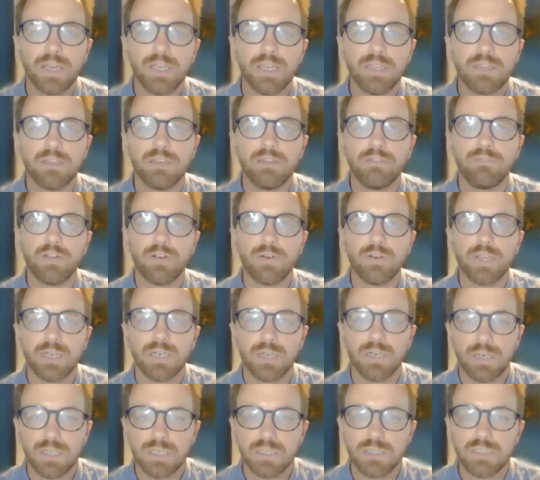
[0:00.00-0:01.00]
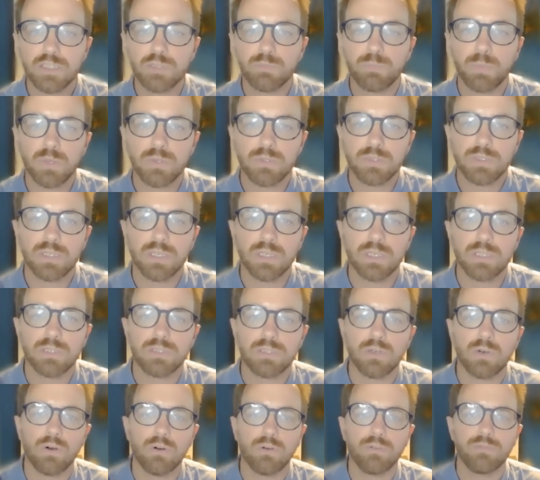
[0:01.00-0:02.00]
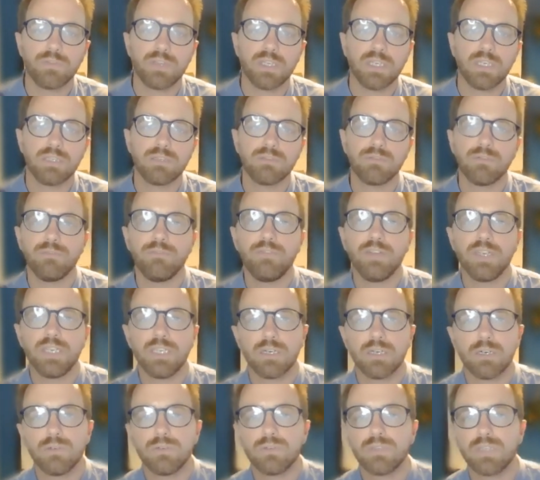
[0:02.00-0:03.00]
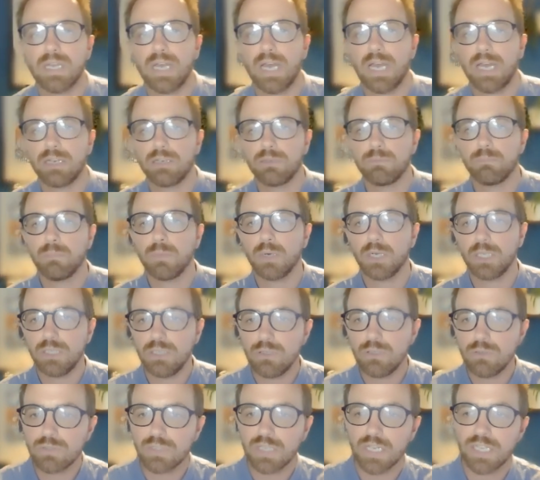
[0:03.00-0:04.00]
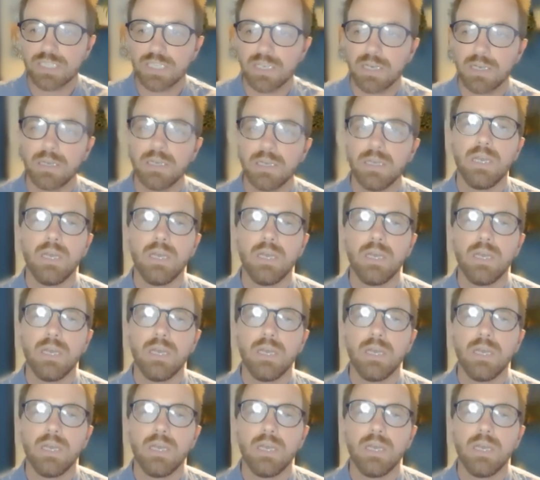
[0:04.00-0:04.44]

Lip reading: the very kind sponsors of these videos and my newsletter,